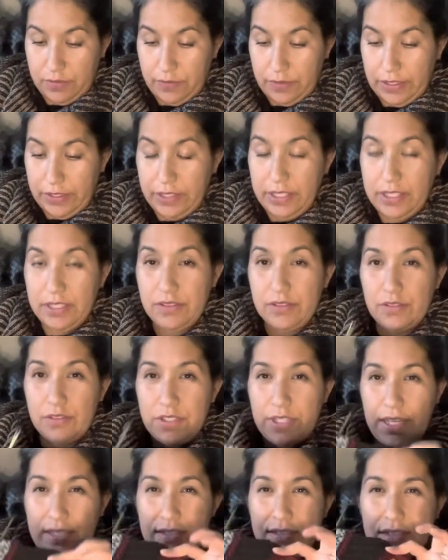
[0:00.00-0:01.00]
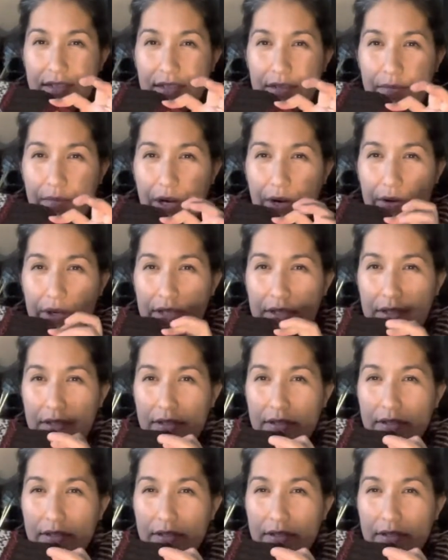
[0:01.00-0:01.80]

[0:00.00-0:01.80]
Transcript: very enthusiastic about it